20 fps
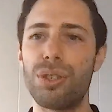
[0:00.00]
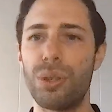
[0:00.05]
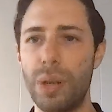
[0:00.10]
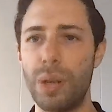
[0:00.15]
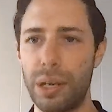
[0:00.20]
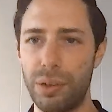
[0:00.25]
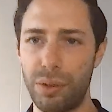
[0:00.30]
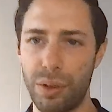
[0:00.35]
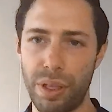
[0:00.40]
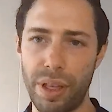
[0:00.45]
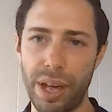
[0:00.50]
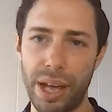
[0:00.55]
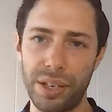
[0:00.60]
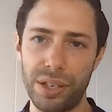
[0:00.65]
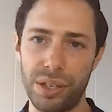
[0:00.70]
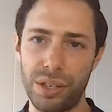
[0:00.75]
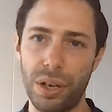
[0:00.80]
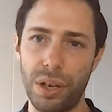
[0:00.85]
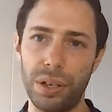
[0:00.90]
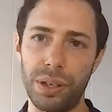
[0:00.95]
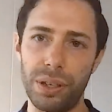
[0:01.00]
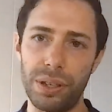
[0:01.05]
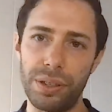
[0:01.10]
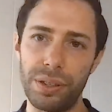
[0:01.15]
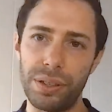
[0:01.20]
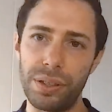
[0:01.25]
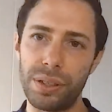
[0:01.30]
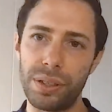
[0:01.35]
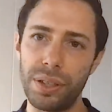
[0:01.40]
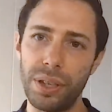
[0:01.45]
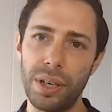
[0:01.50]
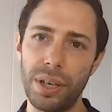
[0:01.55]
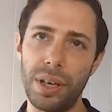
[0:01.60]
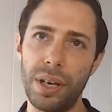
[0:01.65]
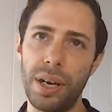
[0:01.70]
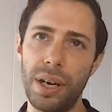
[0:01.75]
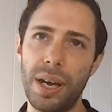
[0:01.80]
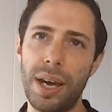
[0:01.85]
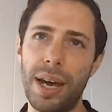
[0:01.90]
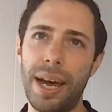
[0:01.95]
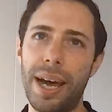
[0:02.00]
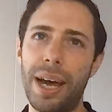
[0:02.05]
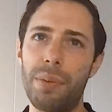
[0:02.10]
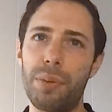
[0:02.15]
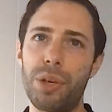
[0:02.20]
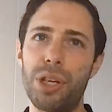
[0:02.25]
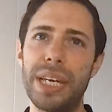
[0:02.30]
$200,000.